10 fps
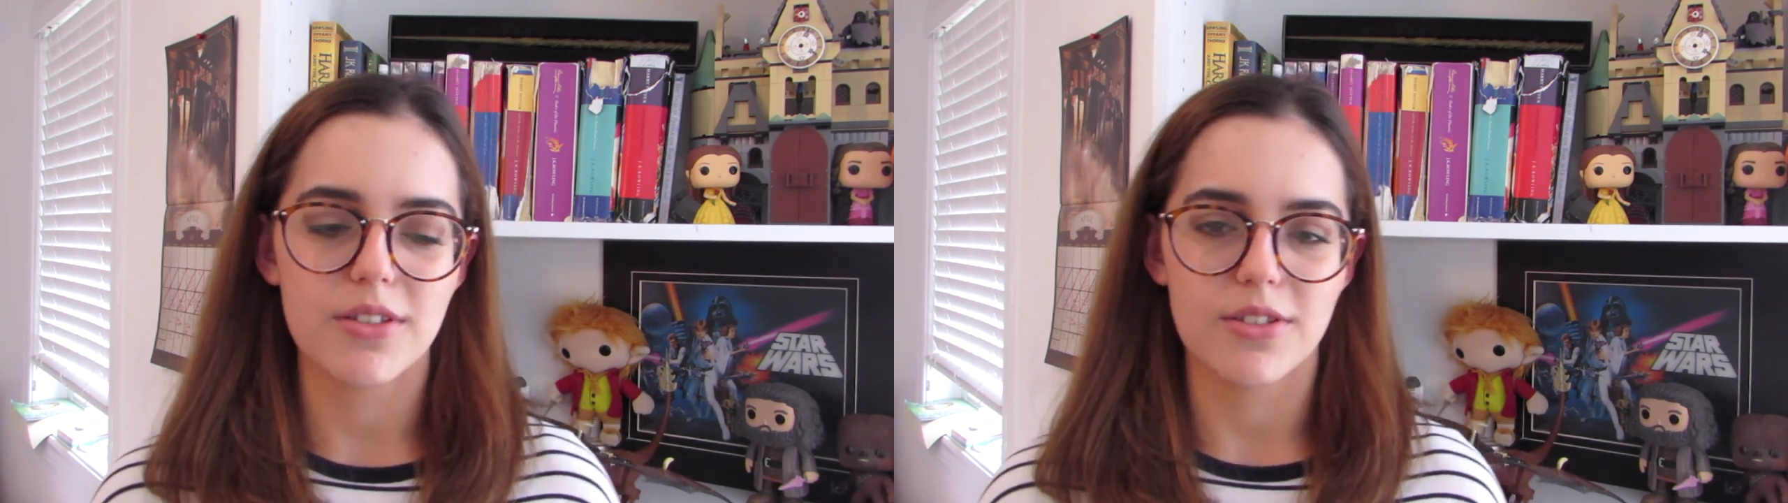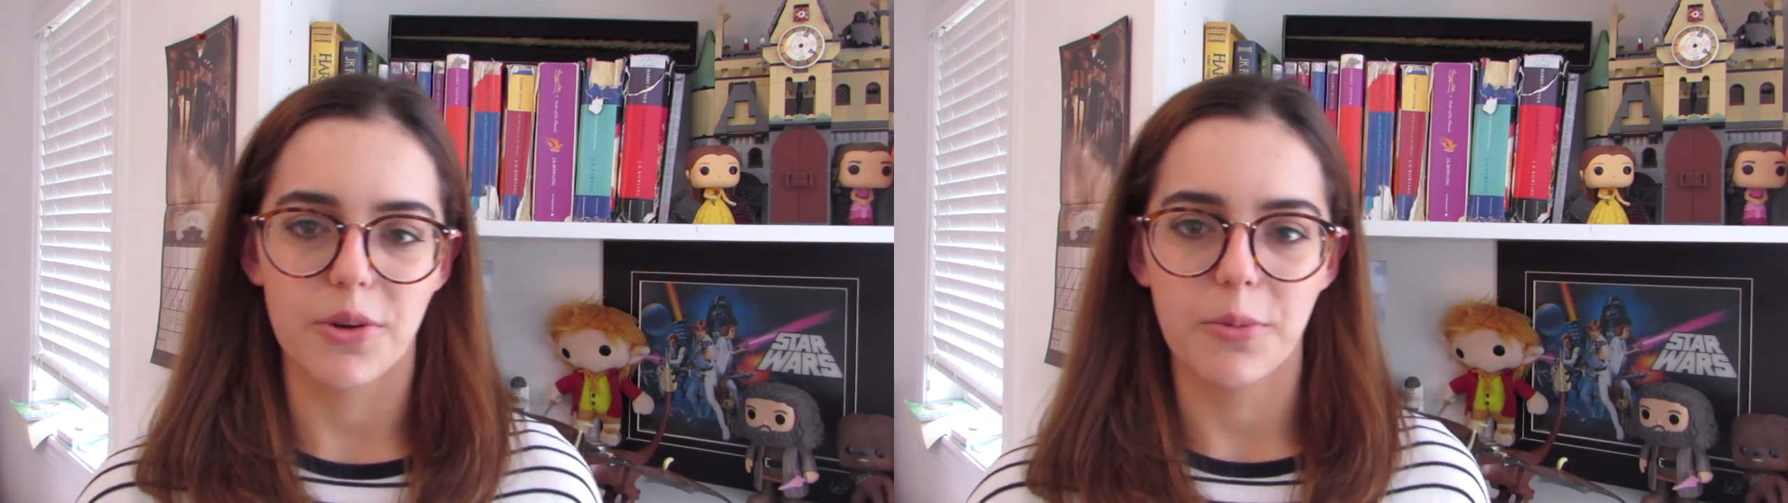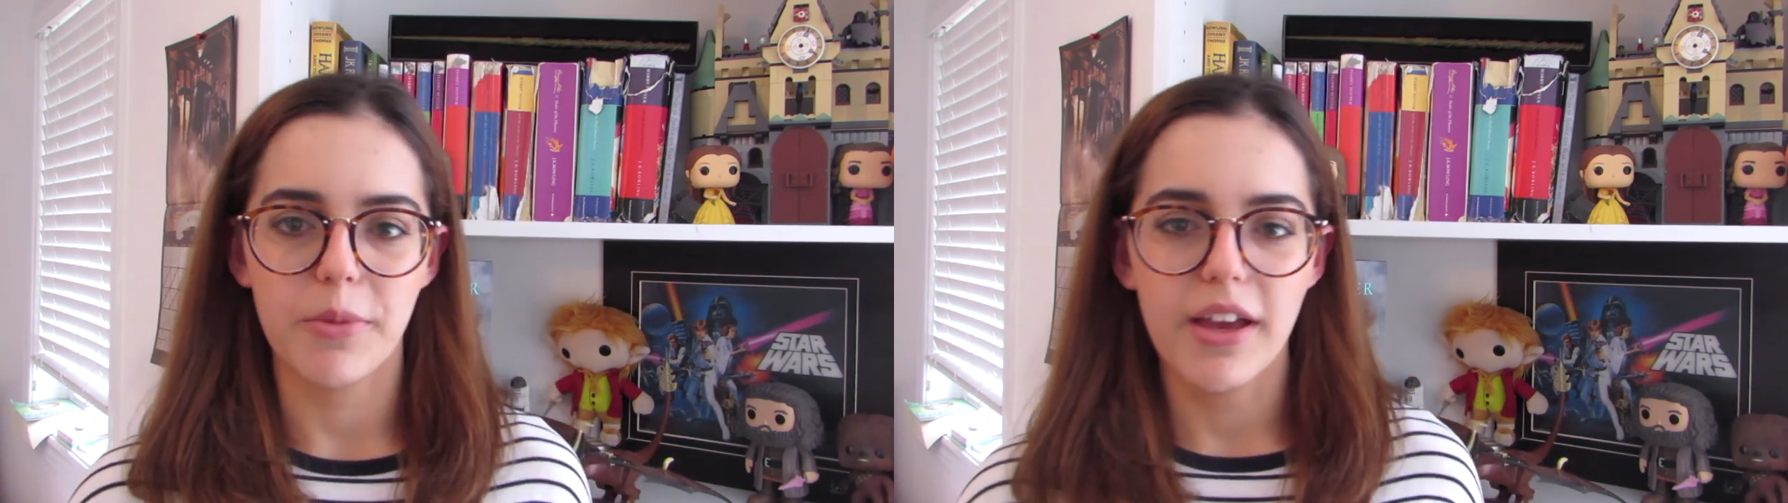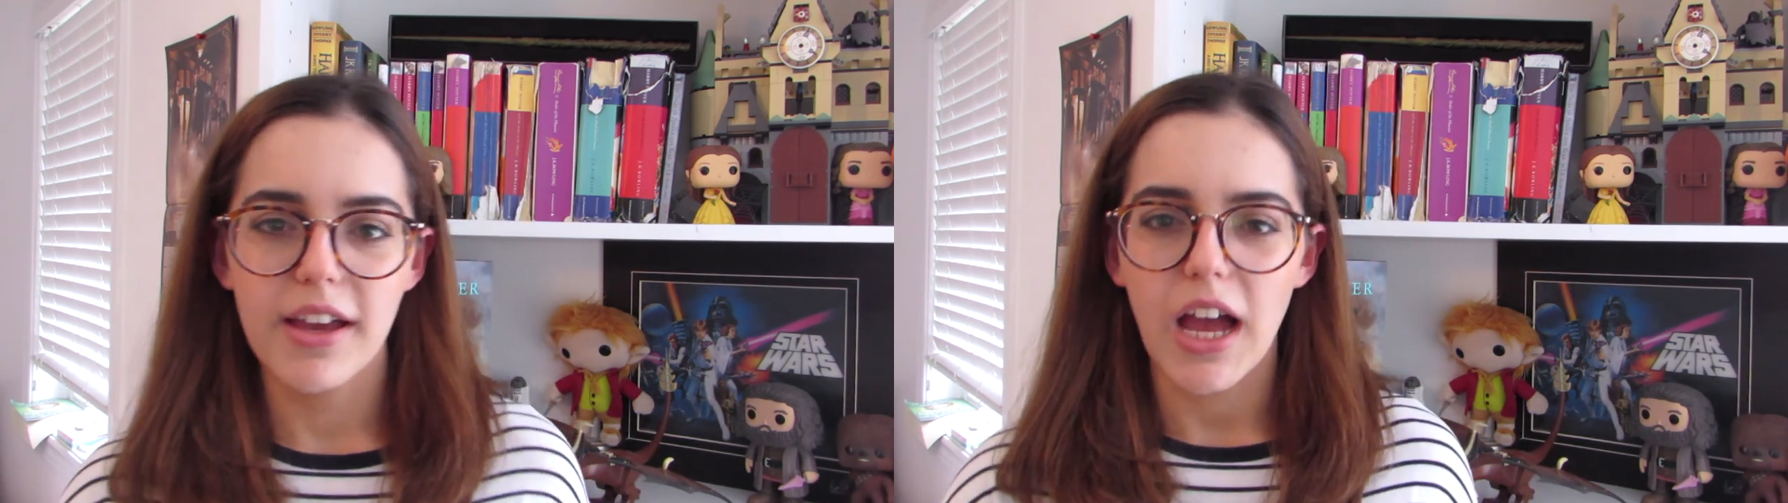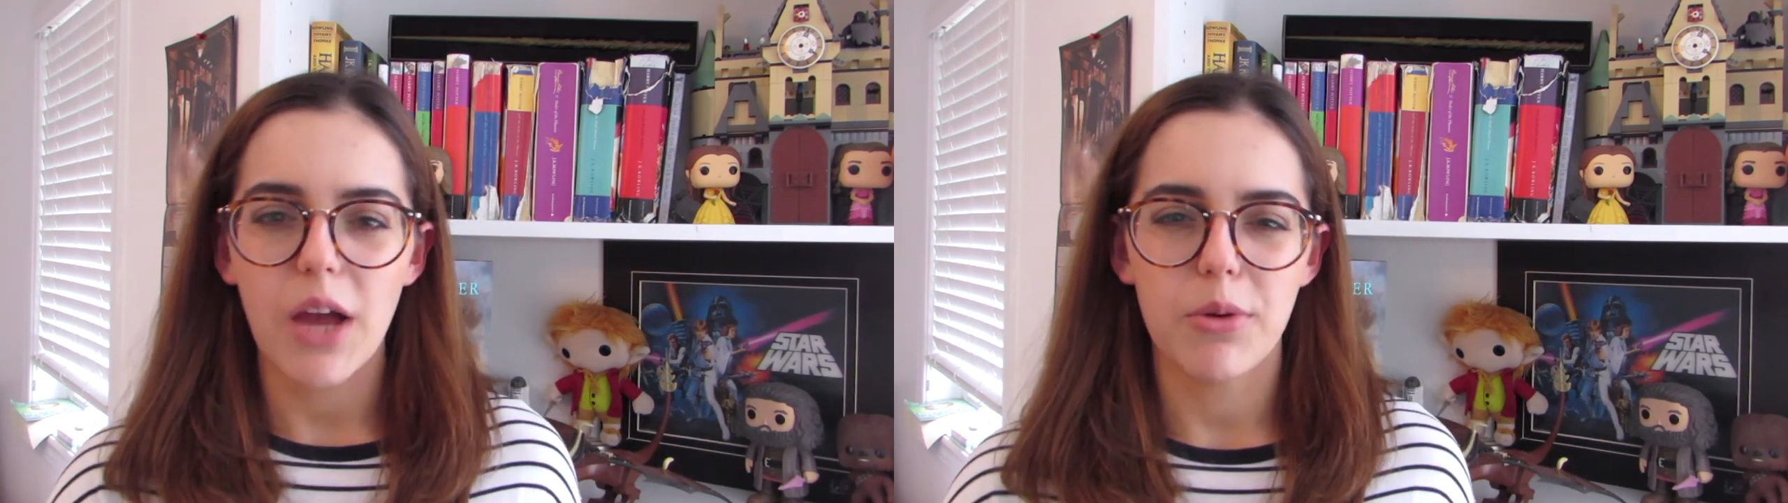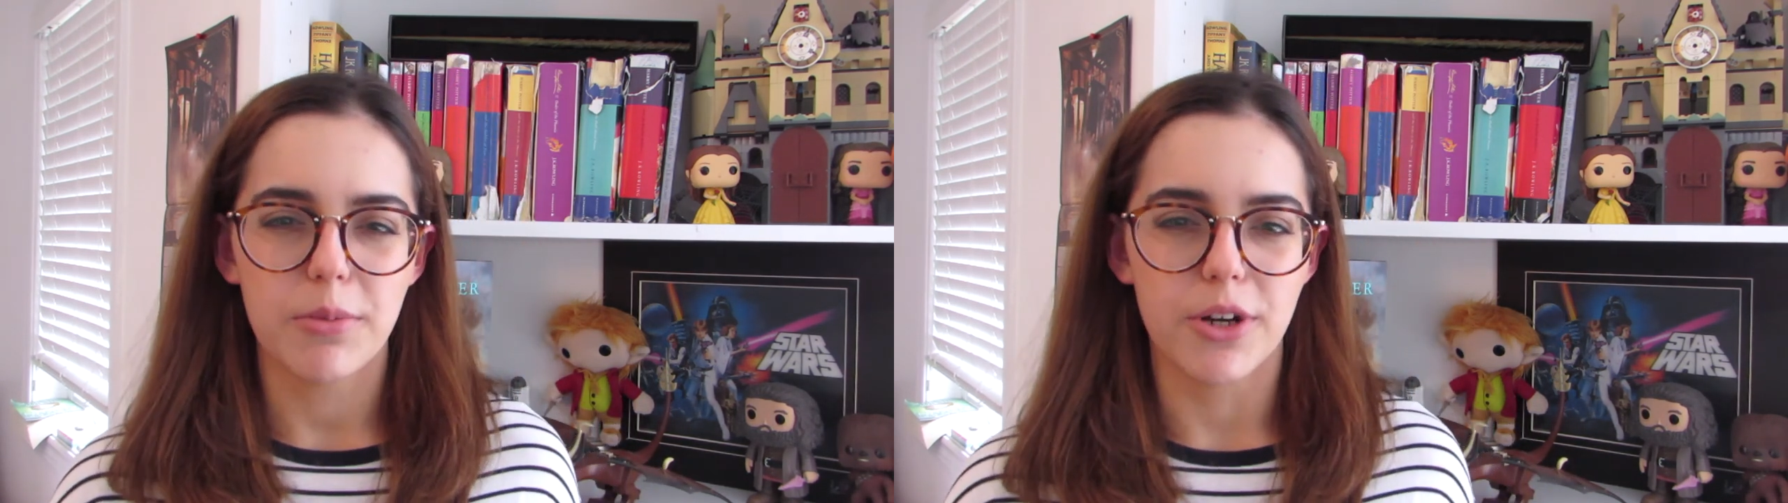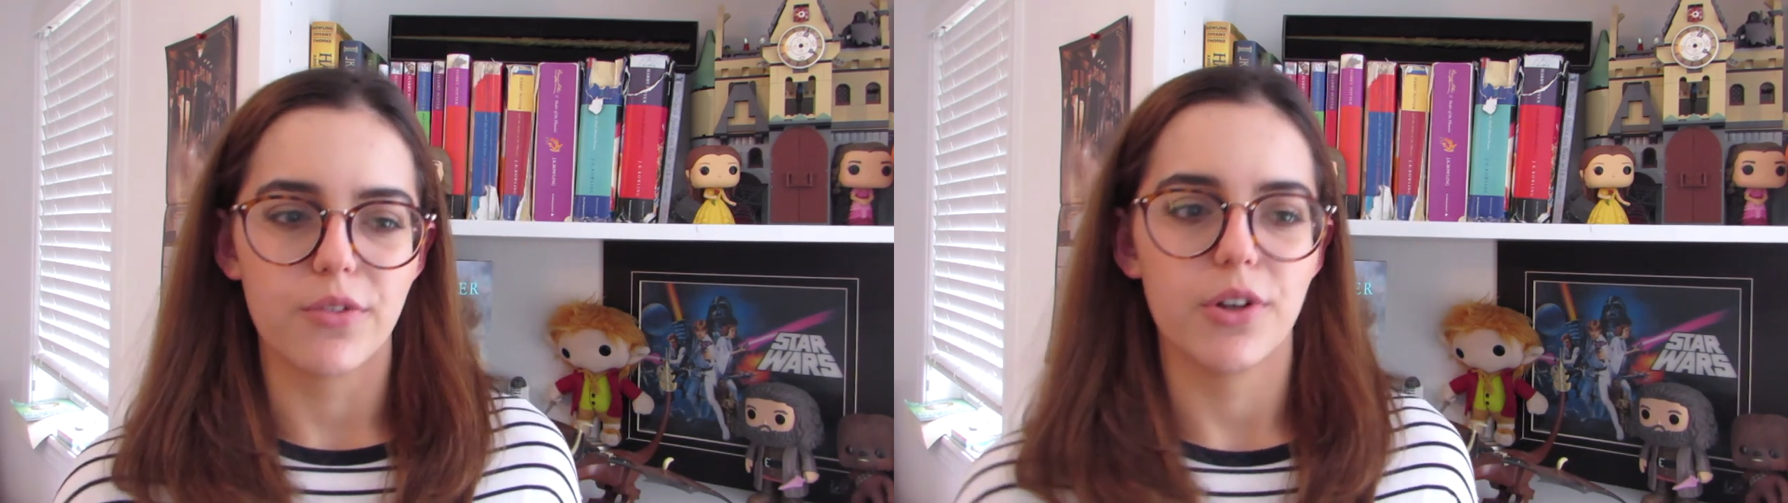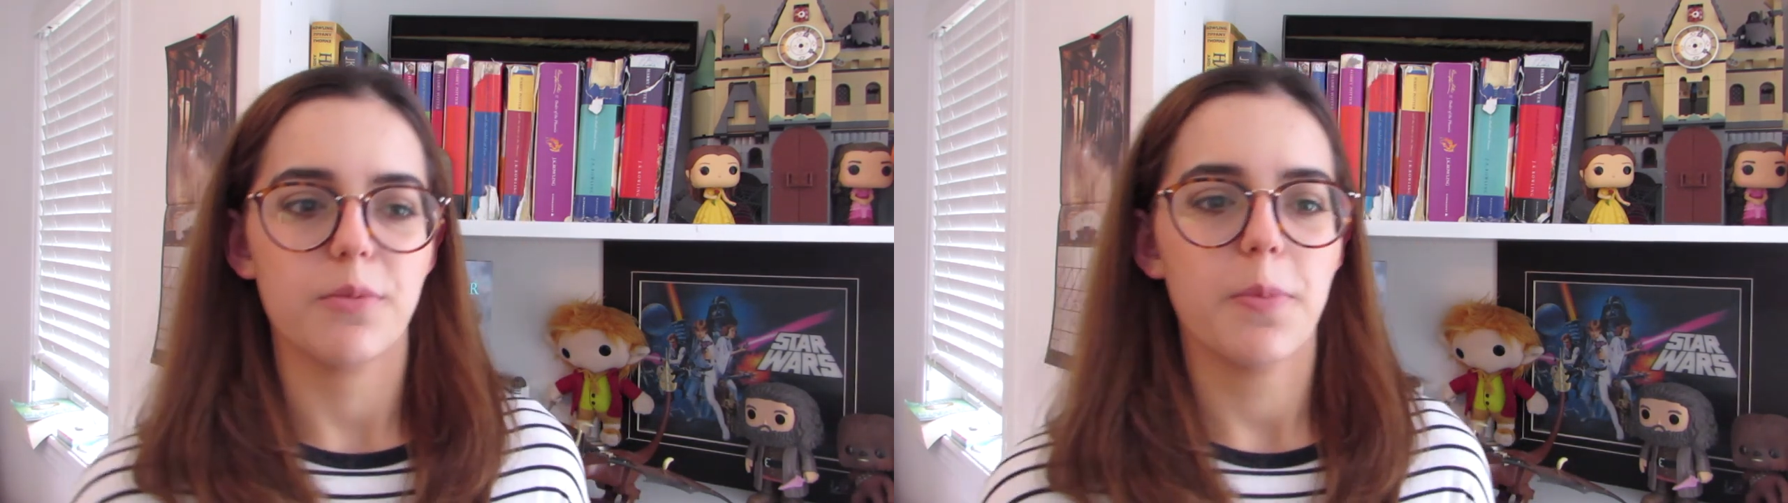so I went a bit
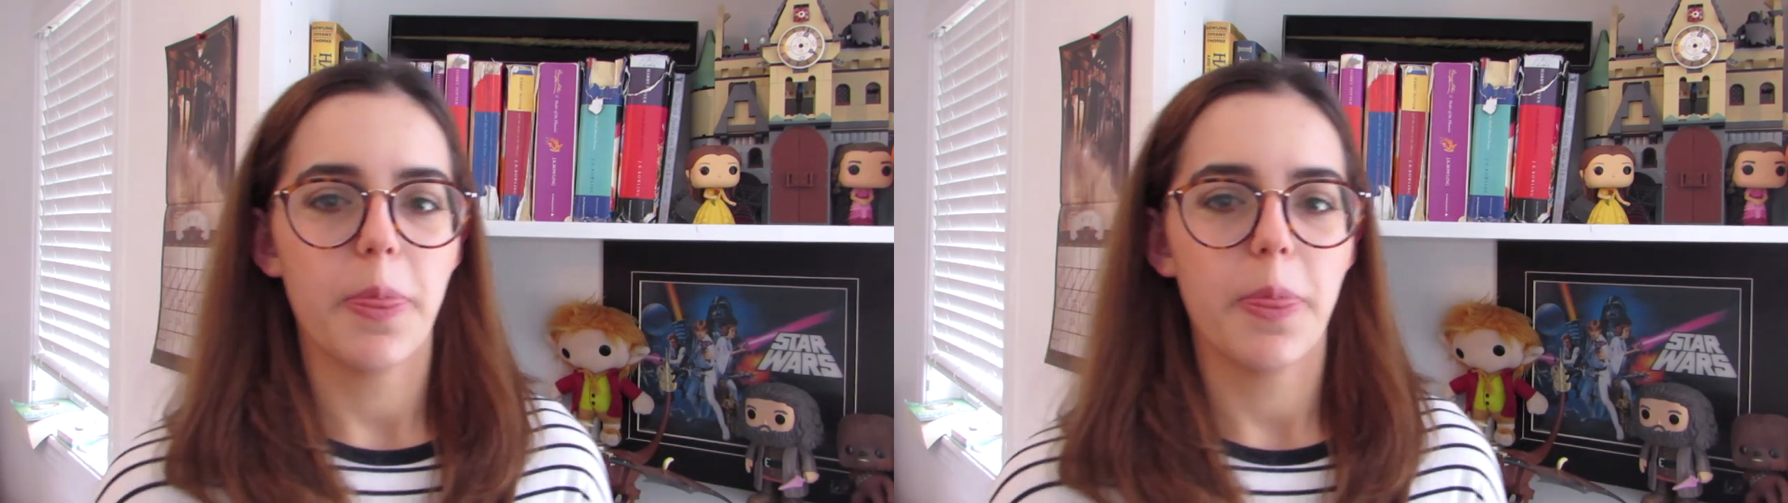over.